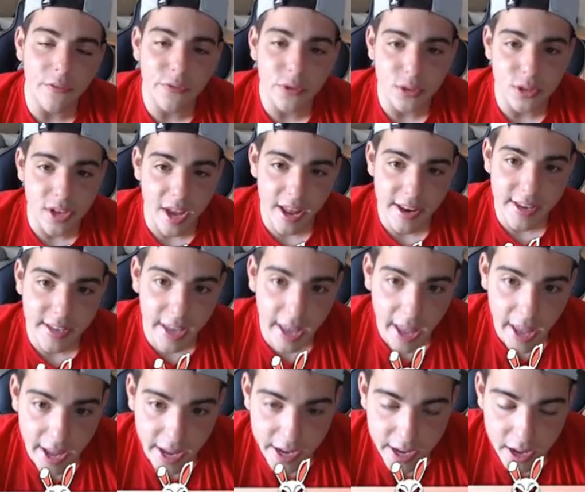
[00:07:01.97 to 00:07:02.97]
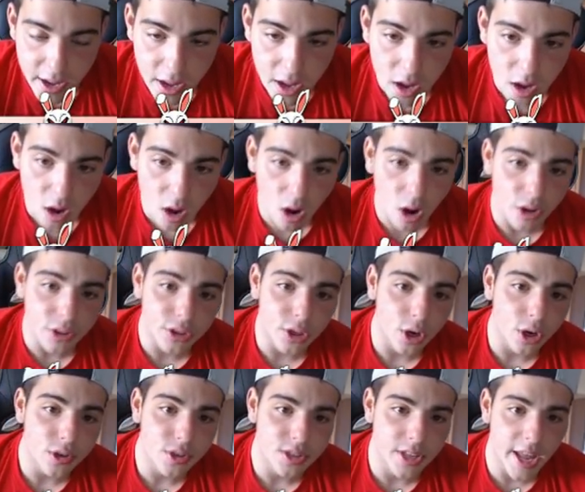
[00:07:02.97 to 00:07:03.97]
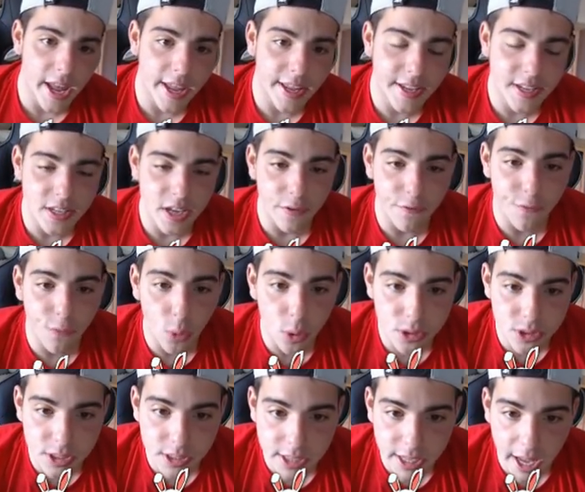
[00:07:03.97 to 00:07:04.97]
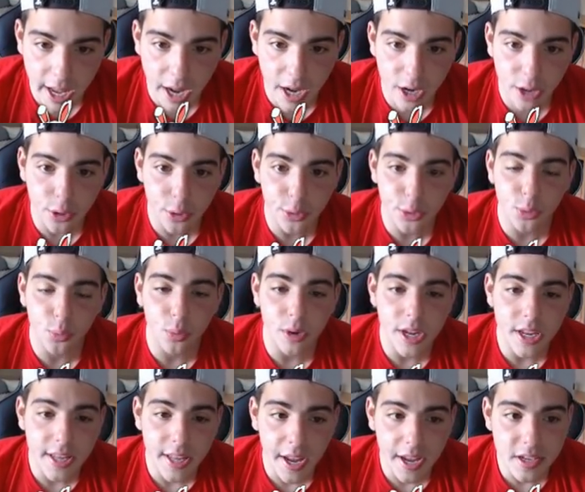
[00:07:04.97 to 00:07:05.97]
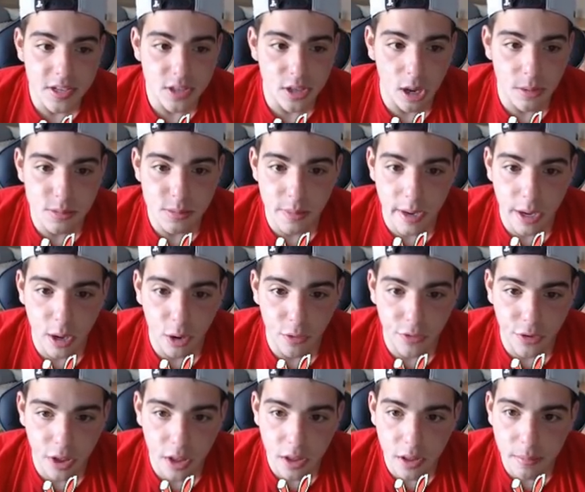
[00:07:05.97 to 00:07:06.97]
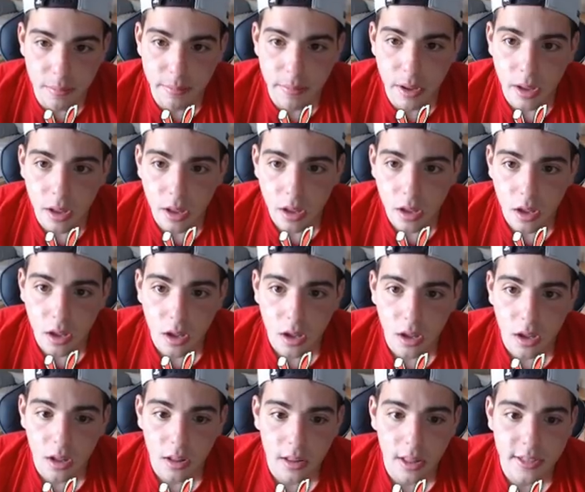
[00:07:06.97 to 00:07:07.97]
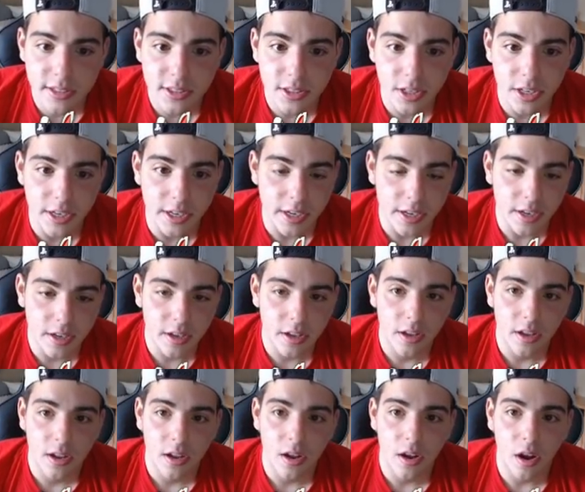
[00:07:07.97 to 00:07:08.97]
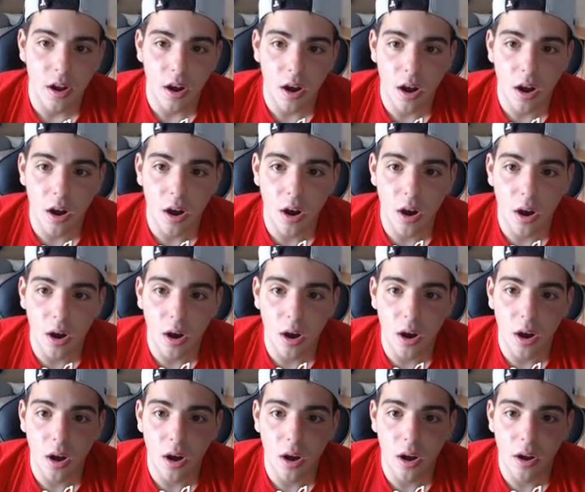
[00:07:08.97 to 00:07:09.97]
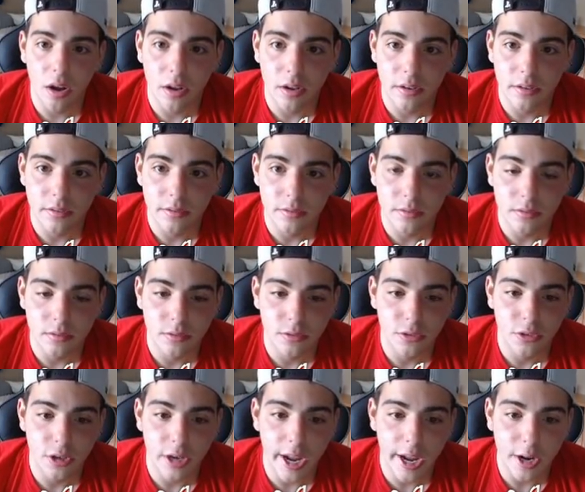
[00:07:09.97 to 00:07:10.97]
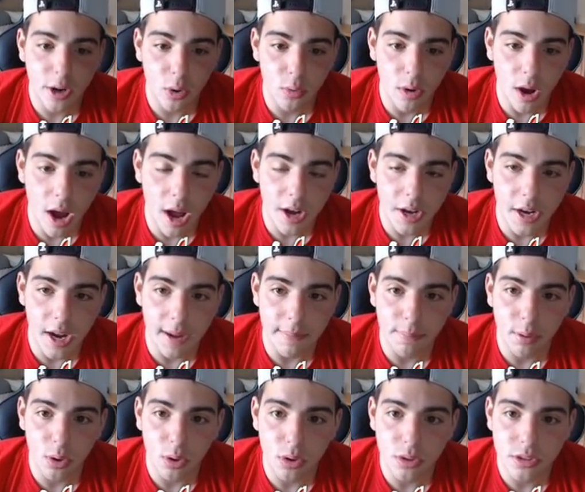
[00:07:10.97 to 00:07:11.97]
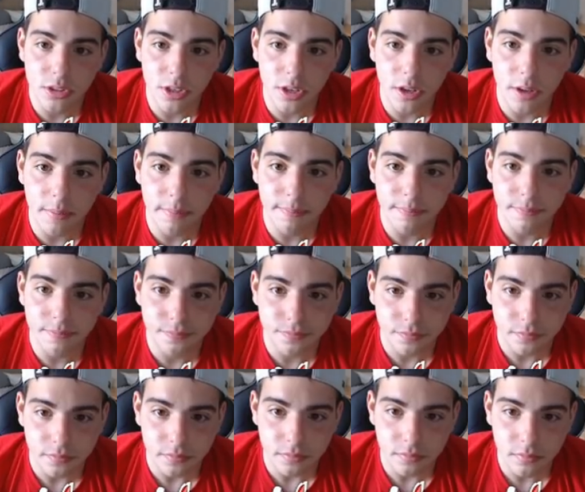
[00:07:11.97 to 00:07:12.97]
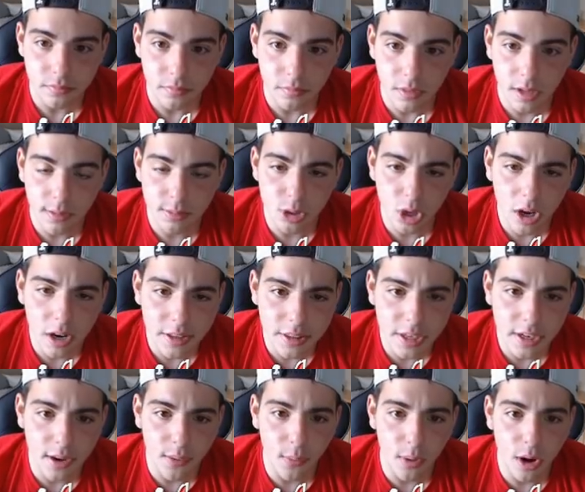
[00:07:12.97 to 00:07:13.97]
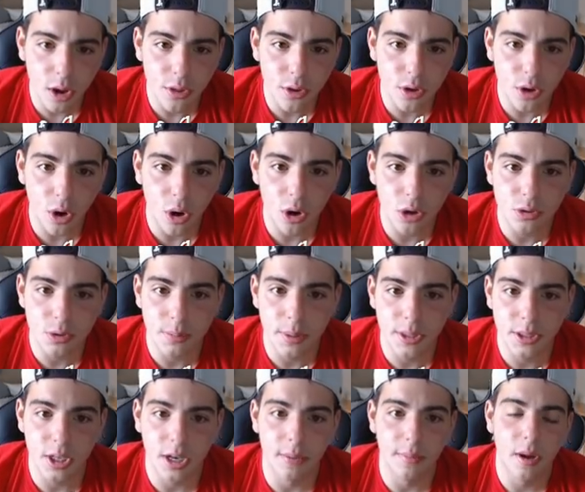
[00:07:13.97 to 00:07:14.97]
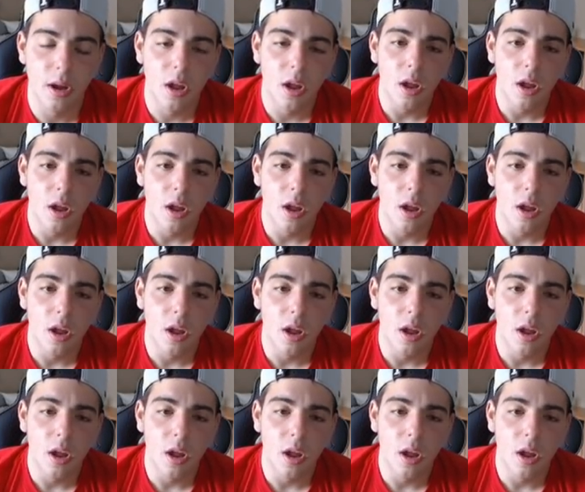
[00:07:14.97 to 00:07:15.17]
him for 10K on Thursday. He's at 14K. Another 3K stubs made off him. Let's see. Uh, Fernando Rodney, I pulled him. I'm trying to think of what other cards we picked up.